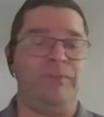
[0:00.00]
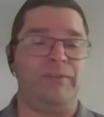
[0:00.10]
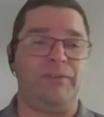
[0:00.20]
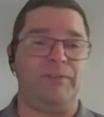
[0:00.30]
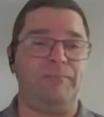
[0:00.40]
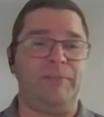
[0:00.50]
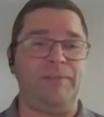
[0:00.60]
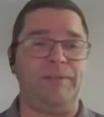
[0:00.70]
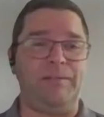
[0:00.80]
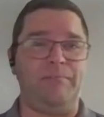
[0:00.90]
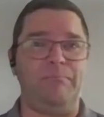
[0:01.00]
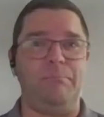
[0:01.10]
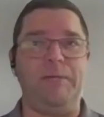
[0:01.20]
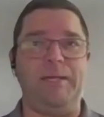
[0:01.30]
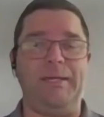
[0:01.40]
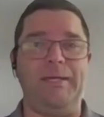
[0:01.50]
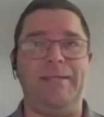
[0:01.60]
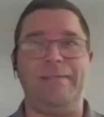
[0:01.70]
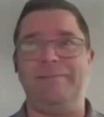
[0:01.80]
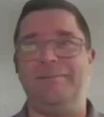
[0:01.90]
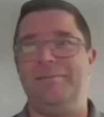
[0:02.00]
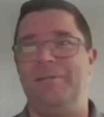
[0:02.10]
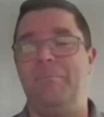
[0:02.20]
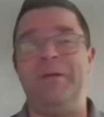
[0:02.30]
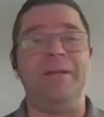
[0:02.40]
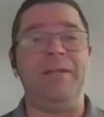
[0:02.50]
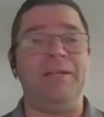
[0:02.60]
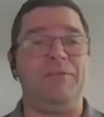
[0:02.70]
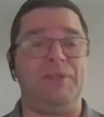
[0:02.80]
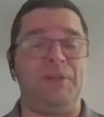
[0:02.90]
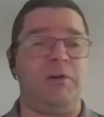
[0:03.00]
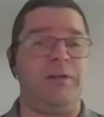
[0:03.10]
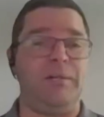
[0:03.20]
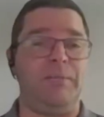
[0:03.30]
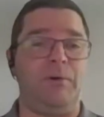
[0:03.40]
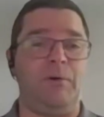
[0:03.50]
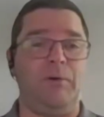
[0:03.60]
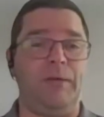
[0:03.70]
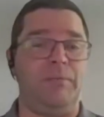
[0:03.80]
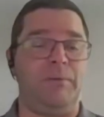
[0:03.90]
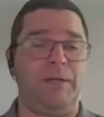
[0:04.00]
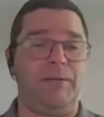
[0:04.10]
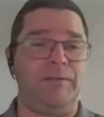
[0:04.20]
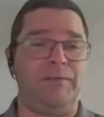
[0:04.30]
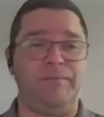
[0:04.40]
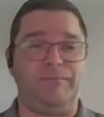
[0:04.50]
That's a big lift to go clean up the whole enterprise of a